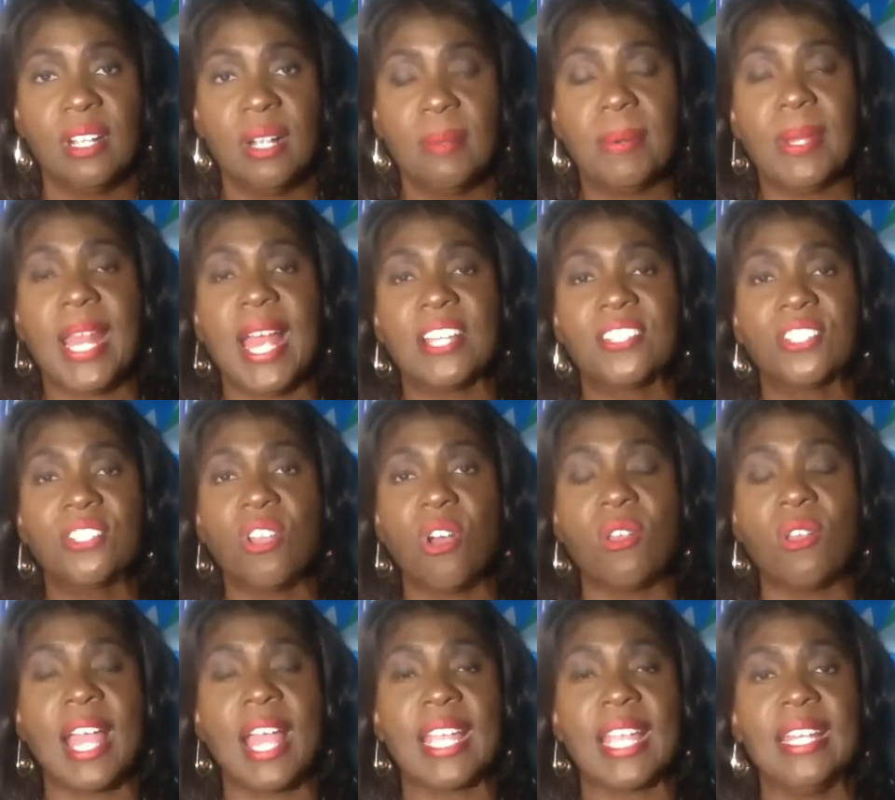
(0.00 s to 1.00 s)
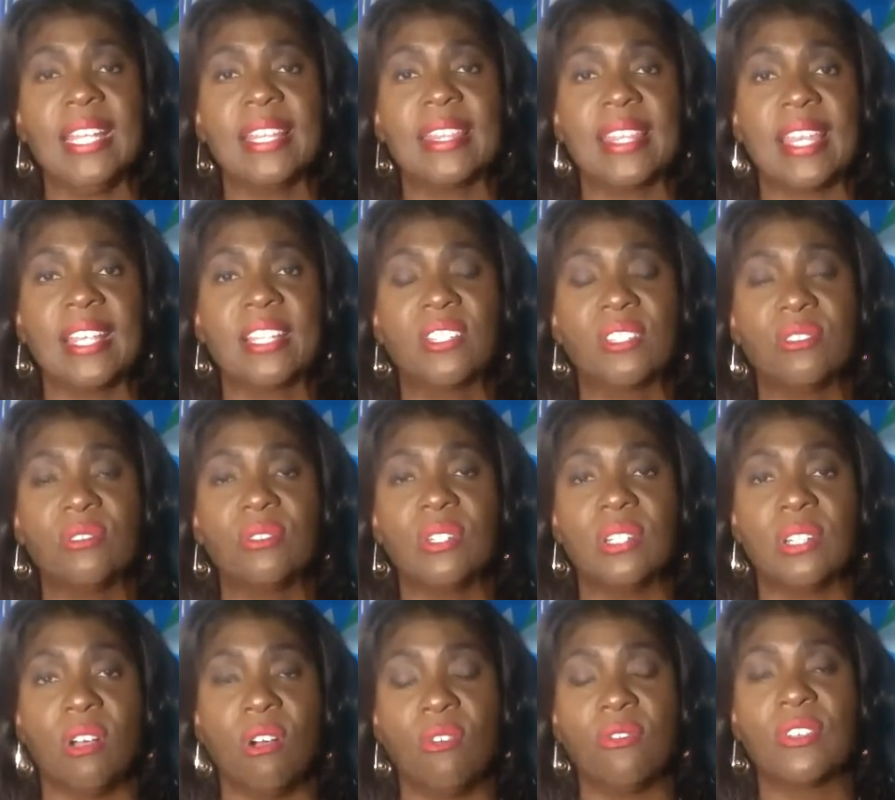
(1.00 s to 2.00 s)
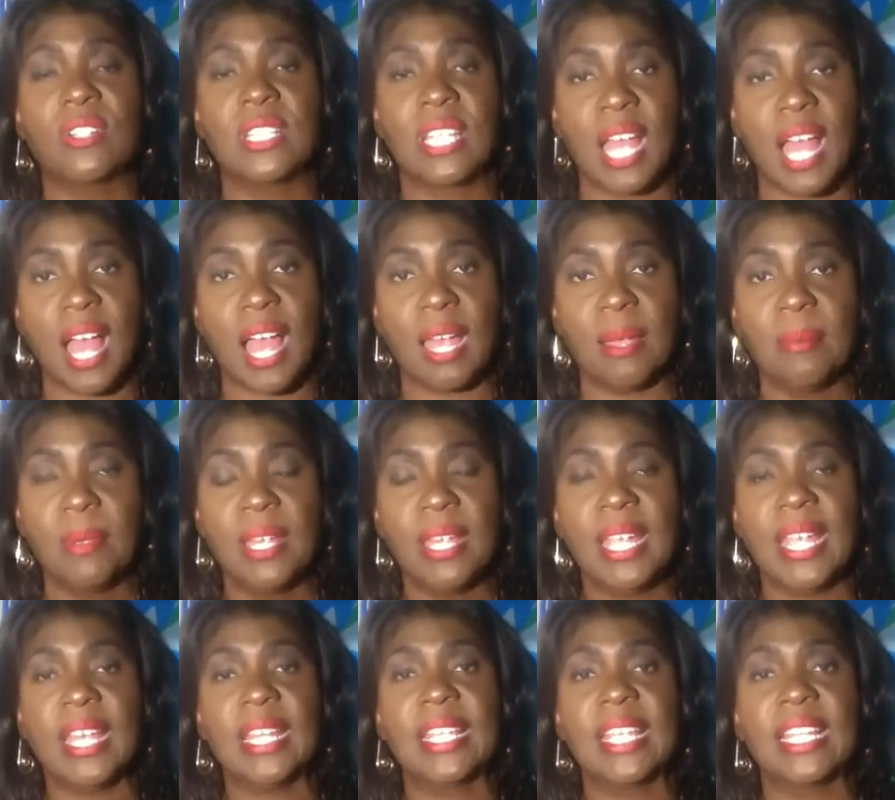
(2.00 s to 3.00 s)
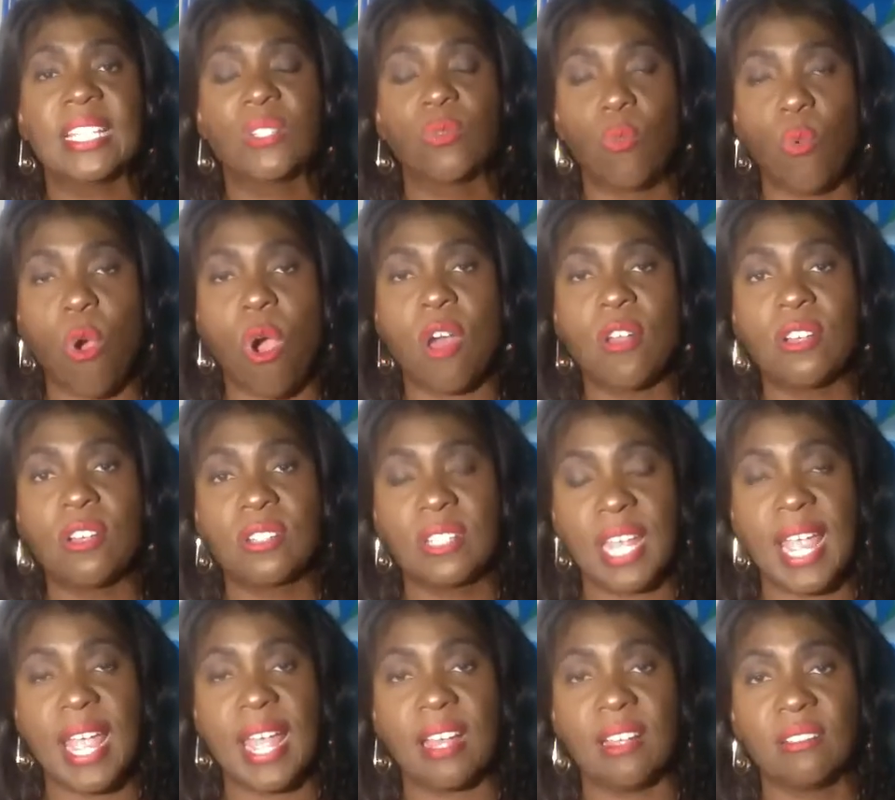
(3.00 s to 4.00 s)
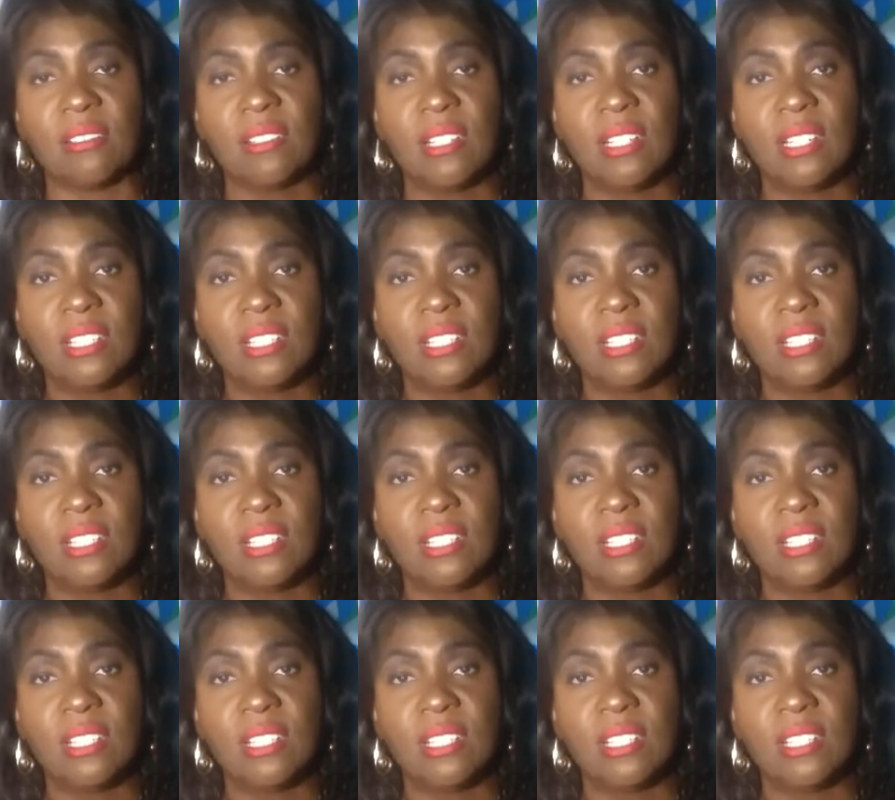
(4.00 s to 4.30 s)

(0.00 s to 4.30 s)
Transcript: But as you know, like anything do over time, it gets watered down.